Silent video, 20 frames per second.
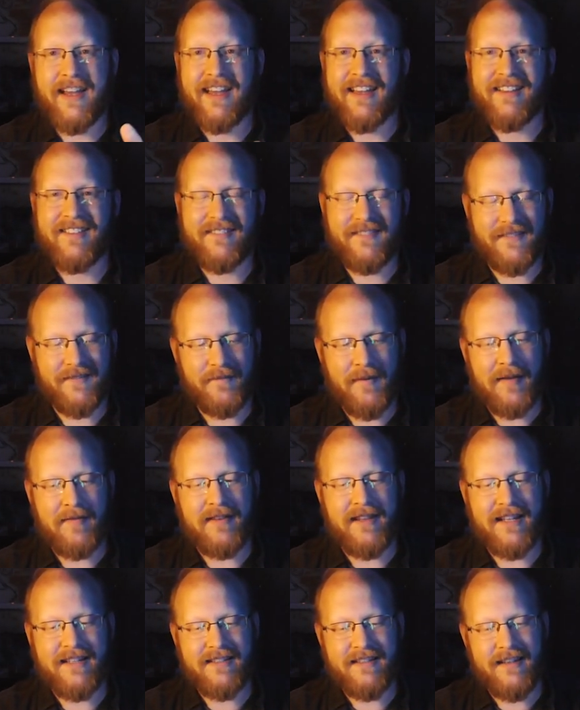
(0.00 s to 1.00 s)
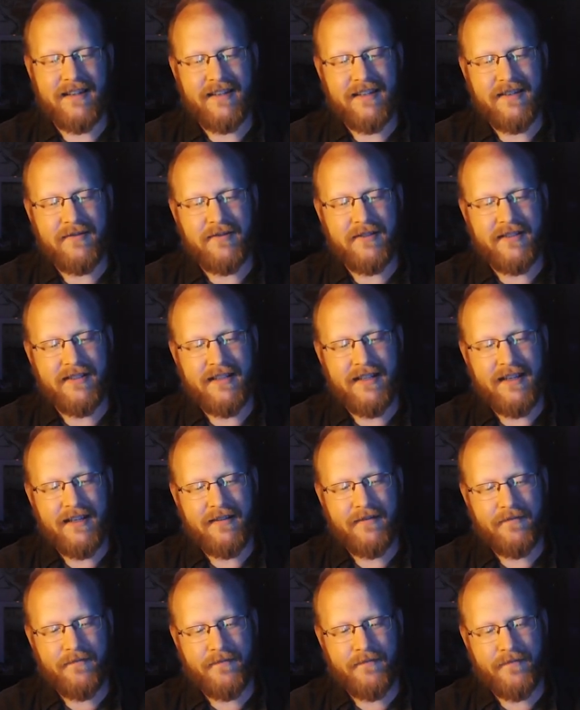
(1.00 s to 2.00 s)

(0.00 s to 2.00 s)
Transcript: Okay, maybe that's lucky. We'll see.